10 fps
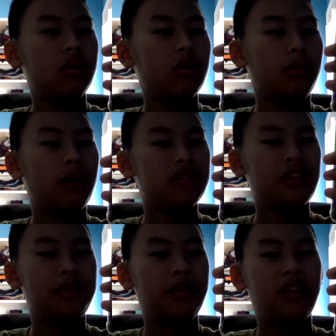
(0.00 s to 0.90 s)
A
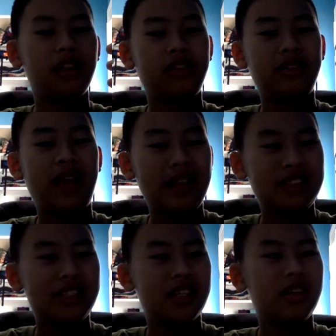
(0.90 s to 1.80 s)
monthly billing
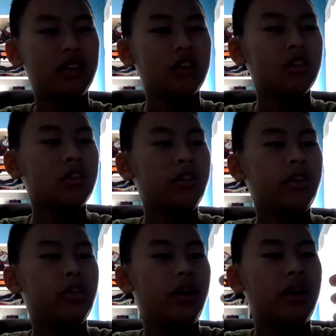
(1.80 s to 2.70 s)
date.
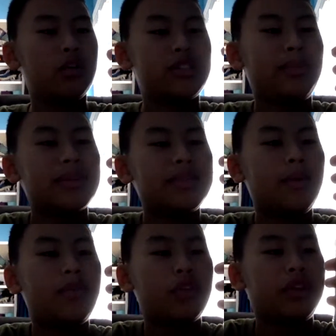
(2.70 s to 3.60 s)
You are
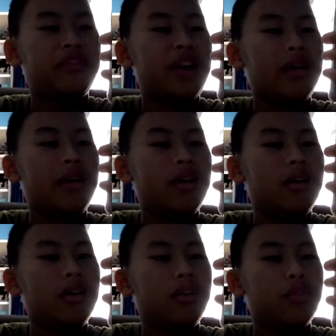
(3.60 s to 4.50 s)
responsible for the
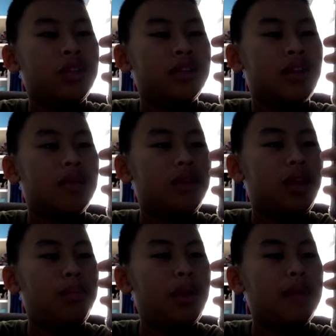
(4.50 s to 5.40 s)

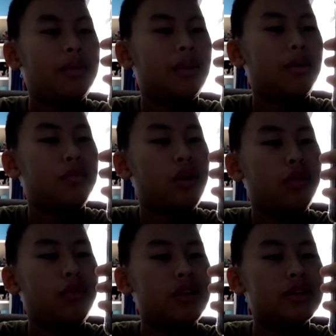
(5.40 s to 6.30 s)
timely payment of all
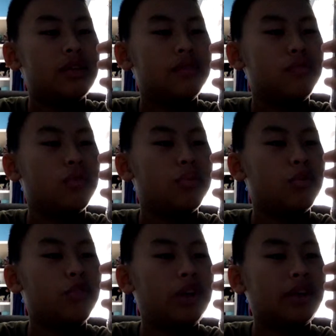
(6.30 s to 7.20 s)
fees and for
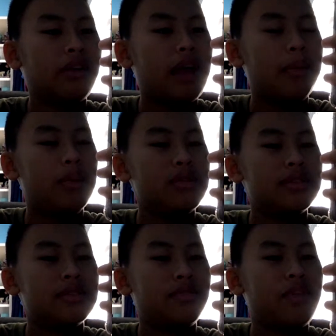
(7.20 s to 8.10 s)
providing Apple
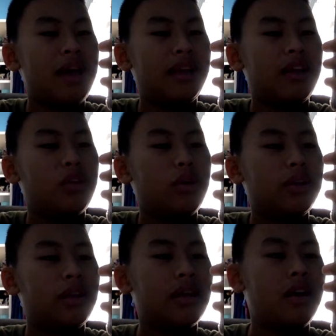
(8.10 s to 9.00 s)
its valid
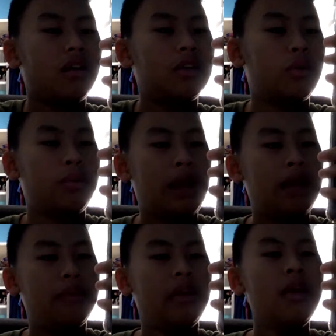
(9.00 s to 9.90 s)
credit card or
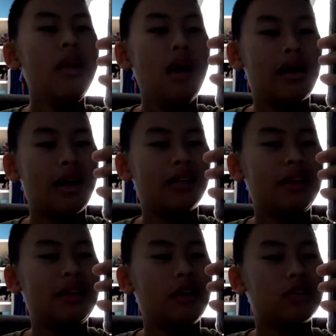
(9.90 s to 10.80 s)
payment account
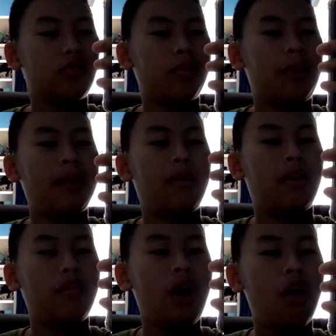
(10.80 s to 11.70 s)
details for payment
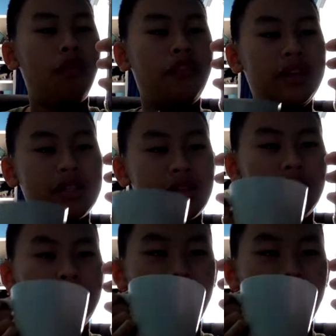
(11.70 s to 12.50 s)
of all fees.